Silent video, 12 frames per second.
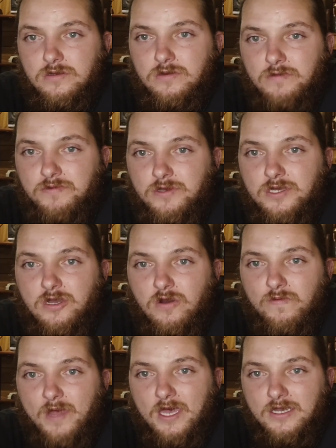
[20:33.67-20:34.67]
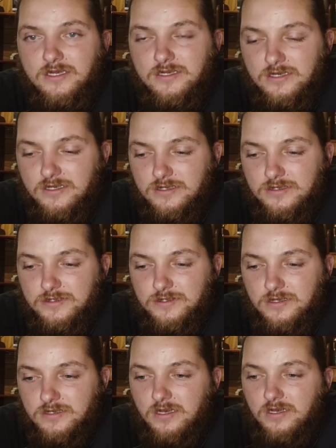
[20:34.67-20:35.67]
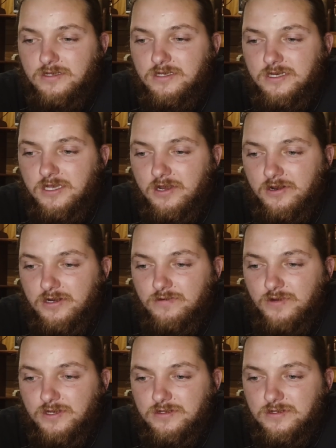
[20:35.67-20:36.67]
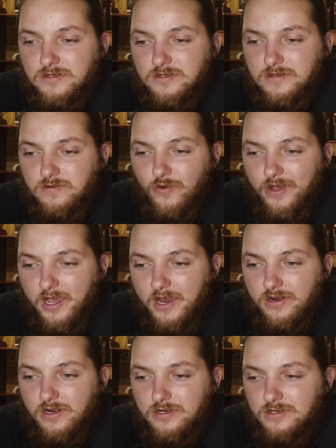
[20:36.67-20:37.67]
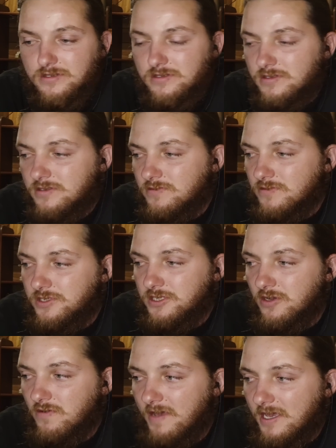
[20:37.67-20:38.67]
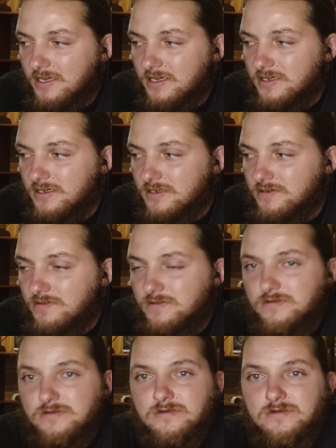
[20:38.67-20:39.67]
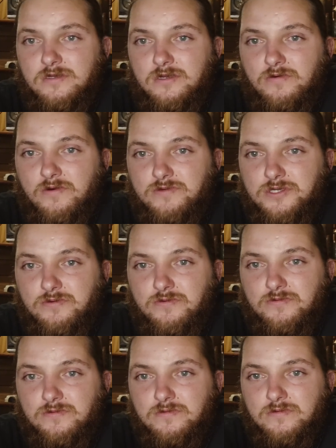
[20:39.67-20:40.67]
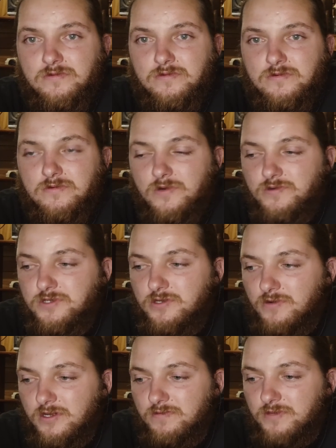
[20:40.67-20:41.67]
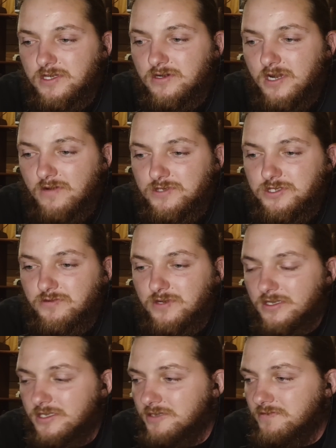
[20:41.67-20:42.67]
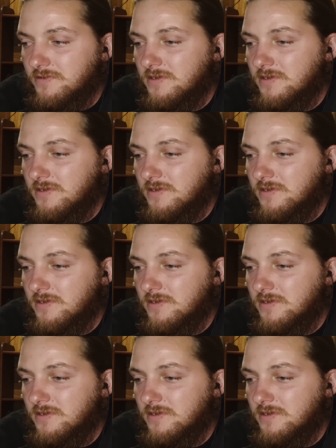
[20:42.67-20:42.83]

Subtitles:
If you could go back in any era, what era would you go back in, and what would you want to be, or how would you want to live?